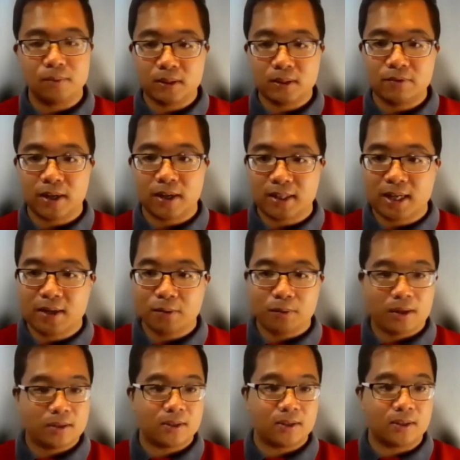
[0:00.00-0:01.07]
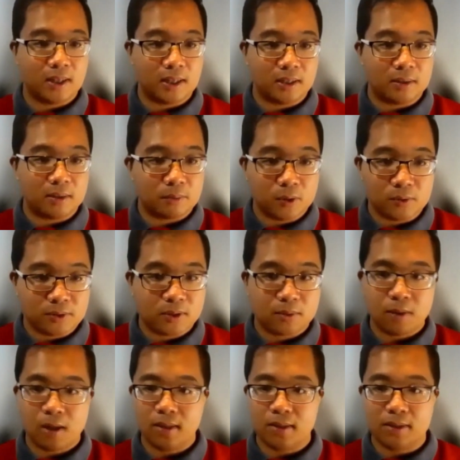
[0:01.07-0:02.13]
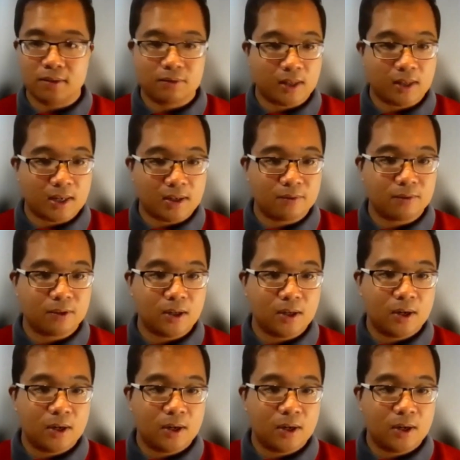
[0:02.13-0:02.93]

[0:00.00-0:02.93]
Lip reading: we'll find out whether it improves their quality of life,